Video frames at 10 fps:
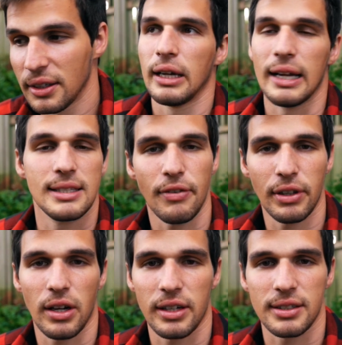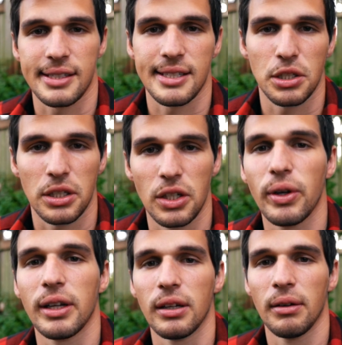It's definitely not a decision you
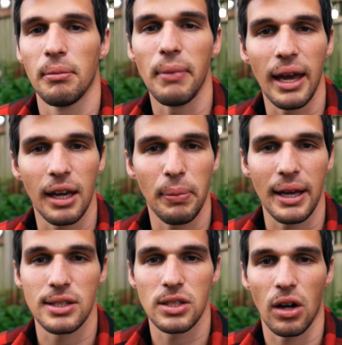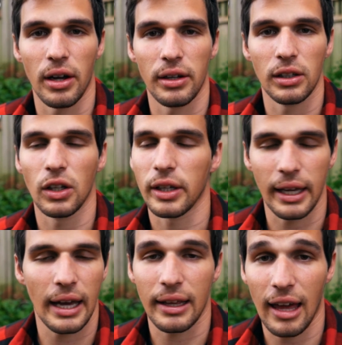can make based on
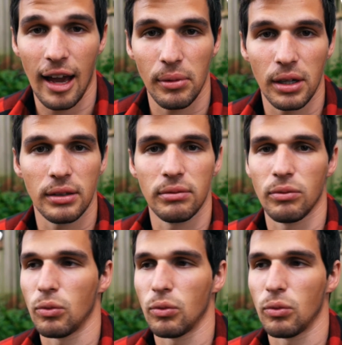looking at a camera,